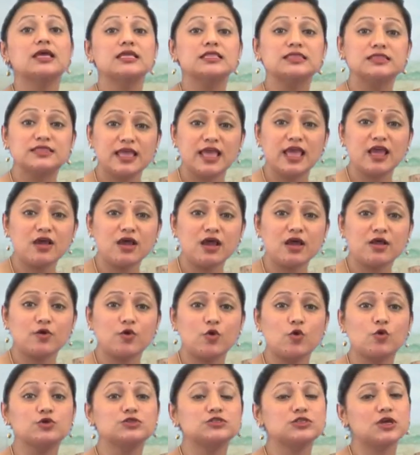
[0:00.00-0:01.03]
There
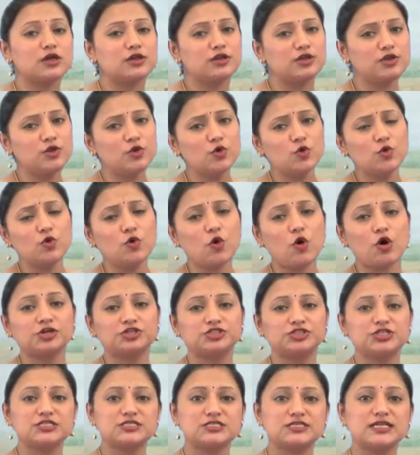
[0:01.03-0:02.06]
arose a new
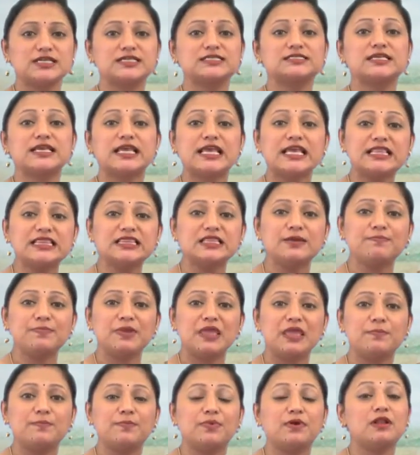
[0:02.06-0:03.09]
consciousness in the
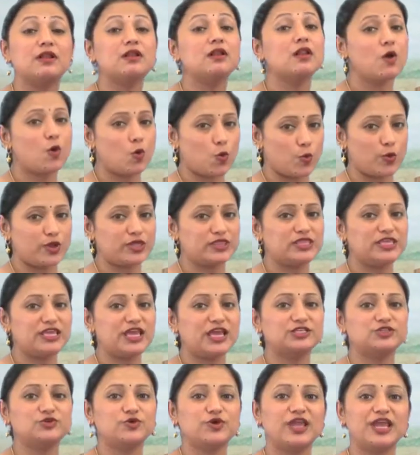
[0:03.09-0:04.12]
people with the
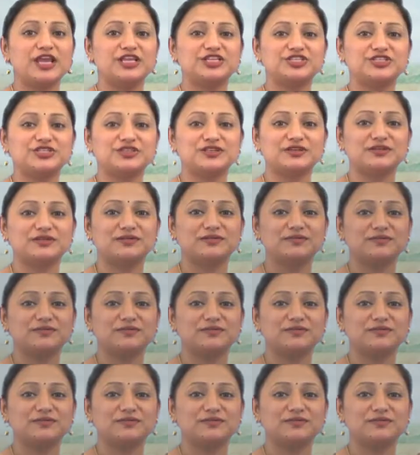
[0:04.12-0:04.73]
education.